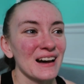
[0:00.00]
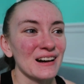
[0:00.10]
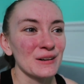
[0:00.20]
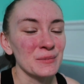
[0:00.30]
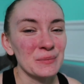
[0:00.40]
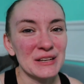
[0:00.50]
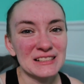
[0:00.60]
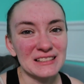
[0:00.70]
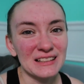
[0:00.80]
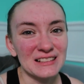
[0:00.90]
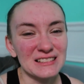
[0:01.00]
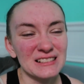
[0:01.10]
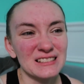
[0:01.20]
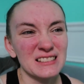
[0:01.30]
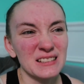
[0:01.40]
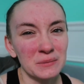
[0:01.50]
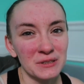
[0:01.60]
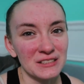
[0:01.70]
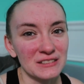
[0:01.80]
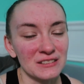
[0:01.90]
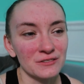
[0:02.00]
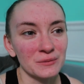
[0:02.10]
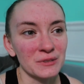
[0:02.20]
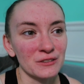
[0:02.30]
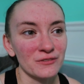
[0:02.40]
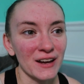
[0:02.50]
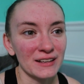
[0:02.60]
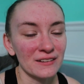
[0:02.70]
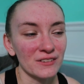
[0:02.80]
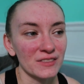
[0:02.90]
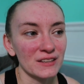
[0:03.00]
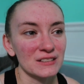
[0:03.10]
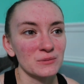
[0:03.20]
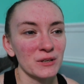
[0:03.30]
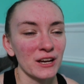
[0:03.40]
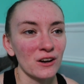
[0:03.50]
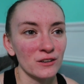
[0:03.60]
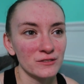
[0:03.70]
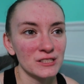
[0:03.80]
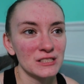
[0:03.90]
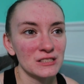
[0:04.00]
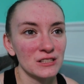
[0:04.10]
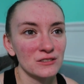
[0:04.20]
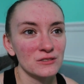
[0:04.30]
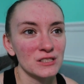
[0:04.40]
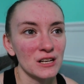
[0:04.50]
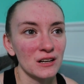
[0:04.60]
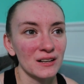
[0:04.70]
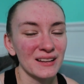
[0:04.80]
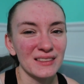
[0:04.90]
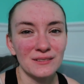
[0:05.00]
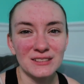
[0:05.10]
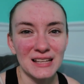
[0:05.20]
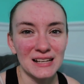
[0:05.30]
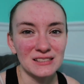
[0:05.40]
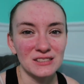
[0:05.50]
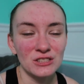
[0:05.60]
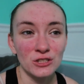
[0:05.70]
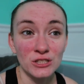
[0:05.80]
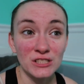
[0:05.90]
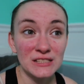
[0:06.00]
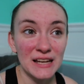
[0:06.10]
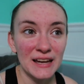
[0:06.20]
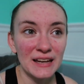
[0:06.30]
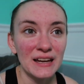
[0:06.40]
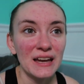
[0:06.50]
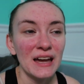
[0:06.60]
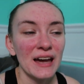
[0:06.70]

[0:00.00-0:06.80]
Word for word: Um, it makes it, like I said, just a little bit easier for me to find everything because when I harvested those on, I think it was last Thursday,